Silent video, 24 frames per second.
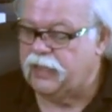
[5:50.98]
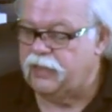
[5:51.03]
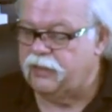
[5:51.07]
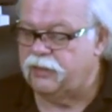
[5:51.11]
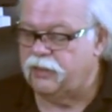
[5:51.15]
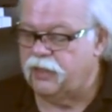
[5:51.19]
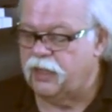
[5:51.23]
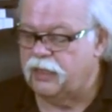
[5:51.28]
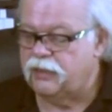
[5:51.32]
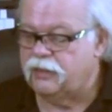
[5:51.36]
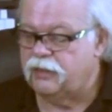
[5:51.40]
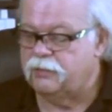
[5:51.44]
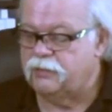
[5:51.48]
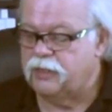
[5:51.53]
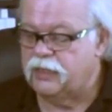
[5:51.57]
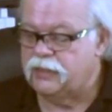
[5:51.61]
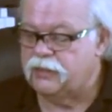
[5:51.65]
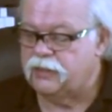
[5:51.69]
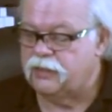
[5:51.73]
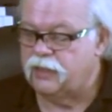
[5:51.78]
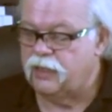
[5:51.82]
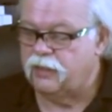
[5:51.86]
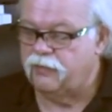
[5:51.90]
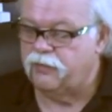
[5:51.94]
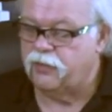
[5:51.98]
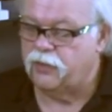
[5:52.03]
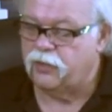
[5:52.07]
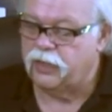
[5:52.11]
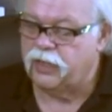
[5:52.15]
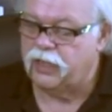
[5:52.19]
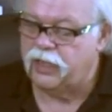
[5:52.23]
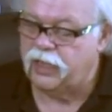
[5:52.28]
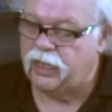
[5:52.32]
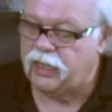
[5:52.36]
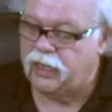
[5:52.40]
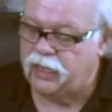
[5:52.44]
I thought to myself,
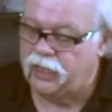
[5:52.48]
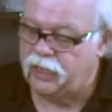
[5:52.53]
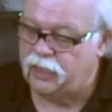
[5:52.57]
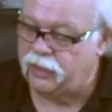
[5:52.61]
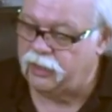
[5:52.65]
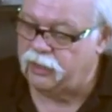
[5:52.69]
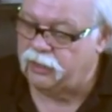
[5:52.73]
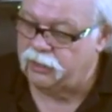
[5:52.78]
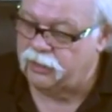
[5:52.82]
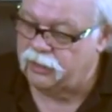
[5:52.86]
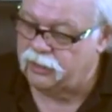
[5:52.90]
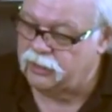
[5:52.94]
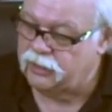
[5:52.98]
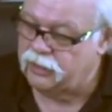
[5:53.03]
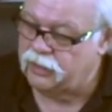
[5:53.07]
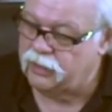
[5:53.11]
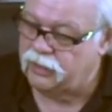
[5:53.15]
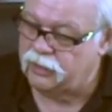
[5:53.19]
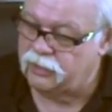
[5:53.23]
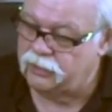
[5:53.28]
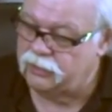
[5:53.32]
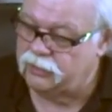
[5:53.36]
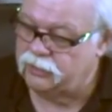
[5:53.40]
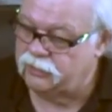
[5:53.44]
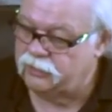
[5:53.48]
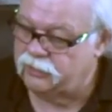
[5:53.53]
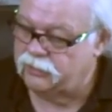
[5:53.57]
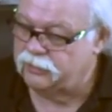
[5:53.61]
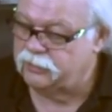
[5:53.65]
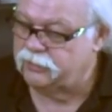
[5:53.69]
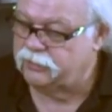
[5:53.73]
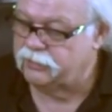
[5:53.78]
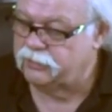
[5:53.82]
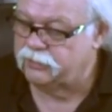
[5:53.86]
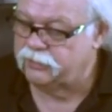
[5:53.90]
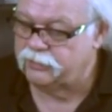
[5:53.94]
okay, hey,
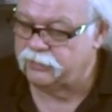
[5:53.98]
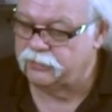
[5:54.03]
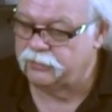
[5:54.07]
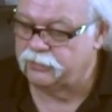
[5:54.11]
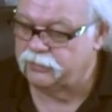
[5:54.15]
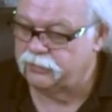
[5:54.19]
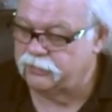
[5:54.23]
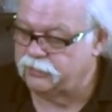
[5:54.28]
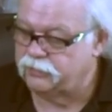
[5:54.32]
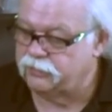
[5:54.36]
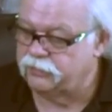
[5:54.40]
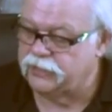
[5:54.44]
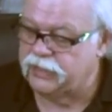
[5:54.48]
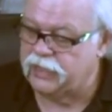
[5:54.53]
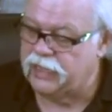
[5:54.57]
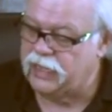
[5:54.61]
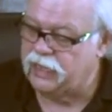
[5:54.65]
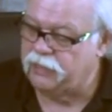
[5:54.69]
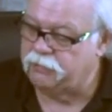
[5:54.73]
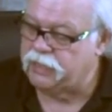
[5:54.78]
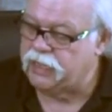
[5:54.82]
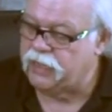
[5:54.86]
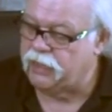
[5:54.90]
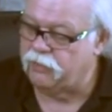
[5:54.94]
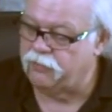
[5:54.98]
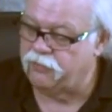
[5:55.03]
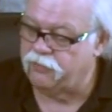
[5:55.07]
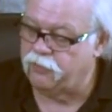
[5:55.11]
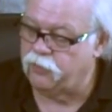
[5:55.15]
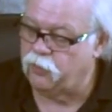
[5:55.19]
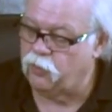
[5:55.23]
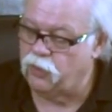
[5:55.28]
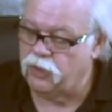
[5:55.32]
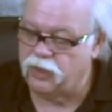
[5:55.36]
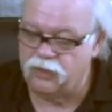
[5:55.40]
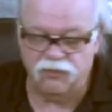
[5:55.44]
we got about a
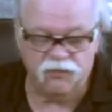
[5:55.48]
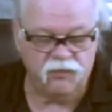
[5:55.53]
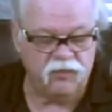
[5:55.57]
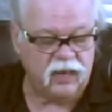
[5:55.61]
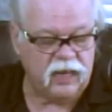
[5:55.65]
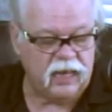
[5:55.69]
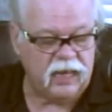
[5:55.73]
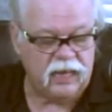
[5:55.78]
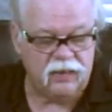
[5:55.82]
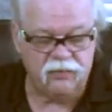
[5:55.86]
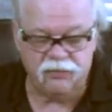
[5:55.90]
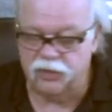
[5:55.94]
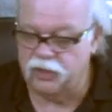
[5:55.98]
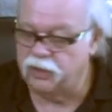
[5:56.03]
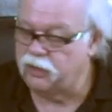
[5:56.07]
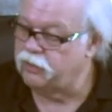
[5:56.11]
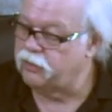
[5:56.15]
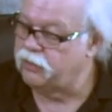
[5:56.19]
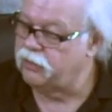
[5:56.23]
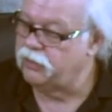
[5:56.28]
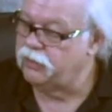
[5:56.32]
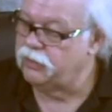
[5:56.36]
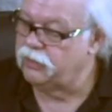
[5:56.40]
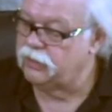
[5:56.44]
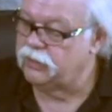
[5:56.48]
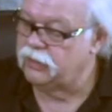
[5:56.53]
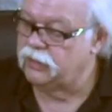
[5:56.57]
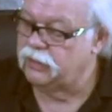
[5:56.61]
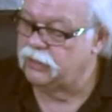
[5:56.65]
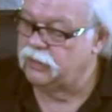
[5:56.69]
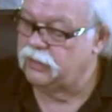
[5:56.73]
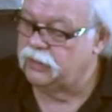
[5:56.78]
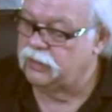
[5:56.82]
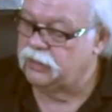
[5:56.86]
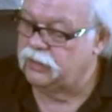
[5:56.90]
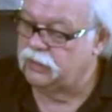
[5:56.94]
45 here,
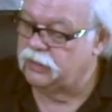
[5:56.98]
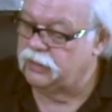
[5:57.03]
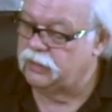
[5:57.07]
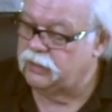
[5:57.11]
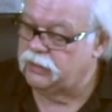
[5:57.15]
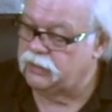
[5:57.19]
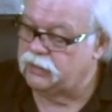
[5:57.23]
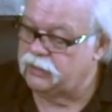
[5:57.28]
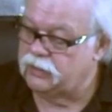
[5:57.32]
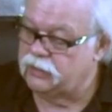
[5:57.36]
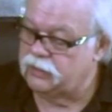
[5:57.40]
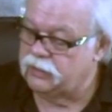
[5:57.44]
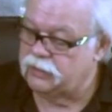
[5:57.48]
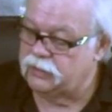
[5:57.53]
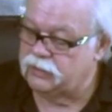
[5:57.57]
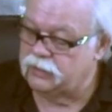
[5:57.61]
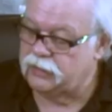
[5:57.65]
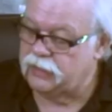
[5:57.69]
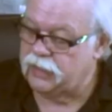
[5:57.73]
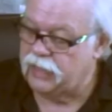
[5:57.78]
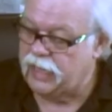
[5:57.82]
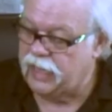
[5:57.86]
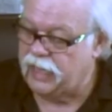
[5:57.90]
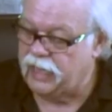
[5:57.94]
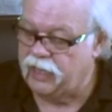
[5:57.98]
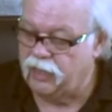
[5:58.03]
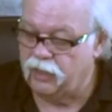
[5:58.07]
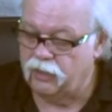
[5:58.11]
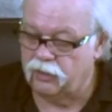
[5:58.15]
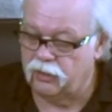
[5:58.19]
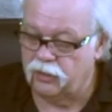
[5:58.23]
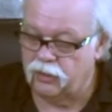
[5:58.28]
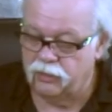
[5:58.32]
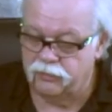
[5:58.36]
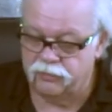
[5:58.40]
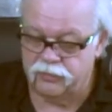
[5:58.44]
the
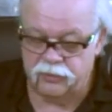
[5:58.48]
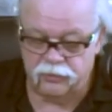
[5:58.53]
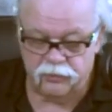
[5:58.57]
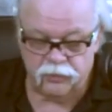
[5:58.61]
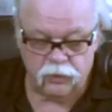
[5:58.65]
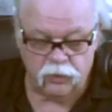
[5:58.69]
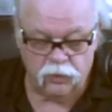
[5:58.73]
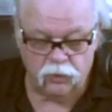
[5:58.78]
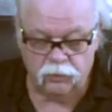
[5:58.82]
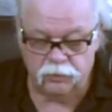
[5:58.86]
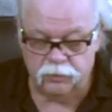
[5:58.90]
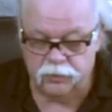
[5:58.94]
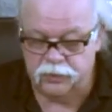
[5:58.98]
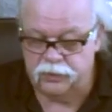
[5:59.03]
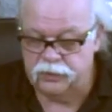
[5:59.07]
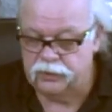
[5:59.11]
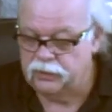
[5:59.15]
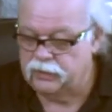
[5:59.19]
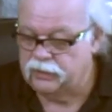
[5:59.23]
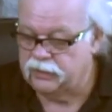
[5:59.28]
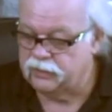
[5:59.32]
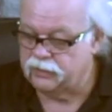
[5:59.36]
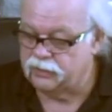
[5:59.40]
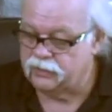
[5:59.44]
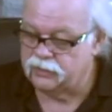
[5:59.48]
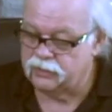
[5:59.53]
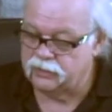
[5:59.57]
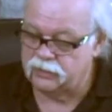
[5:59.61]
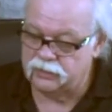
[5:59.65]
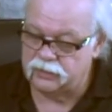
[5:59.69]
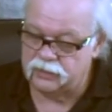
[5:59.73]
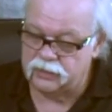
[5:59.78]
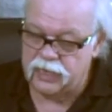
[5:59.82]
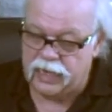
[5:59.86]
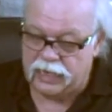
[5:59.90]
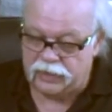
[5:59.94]
angle of the rope.
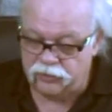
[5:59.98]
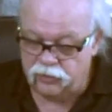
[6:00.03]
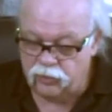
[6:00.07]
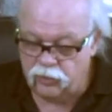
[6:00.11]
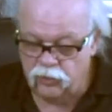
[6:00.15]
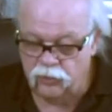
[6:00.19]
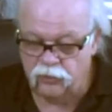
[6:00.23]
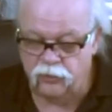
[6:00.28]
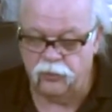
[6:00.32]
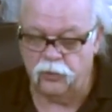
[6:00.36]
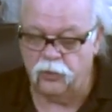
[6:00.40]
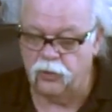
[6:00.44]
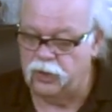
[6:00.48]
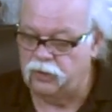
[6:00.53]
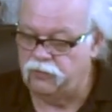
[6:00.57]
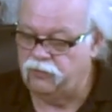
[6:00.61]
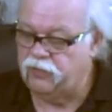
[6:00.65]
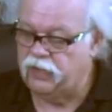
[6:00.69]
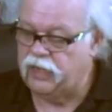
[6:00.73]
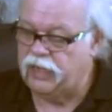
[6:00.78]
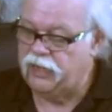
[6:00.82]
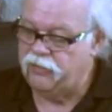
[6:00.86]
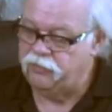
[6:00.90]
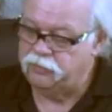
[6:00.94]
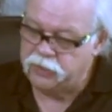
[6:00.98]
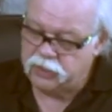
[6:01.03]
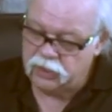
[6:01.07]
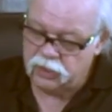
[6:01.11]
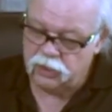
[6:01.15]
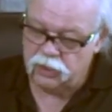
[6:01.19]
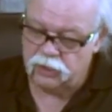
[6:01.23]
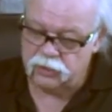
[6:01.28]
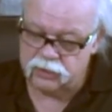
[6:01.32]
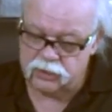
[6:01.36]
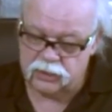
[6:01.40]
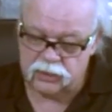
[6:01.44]
It's not true 45, but
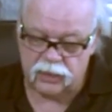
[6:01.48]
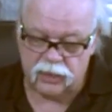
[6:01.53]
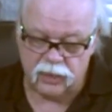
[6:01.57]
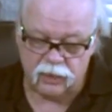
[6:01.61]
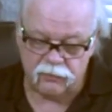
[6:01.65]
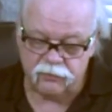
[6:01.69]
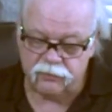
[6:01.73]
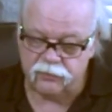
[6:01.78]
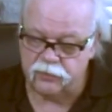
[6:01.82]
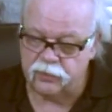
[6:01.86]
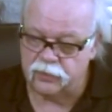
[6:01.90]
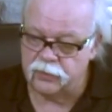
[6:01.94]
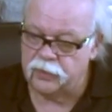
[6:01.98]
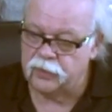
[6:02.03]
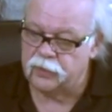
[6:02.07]
close enough.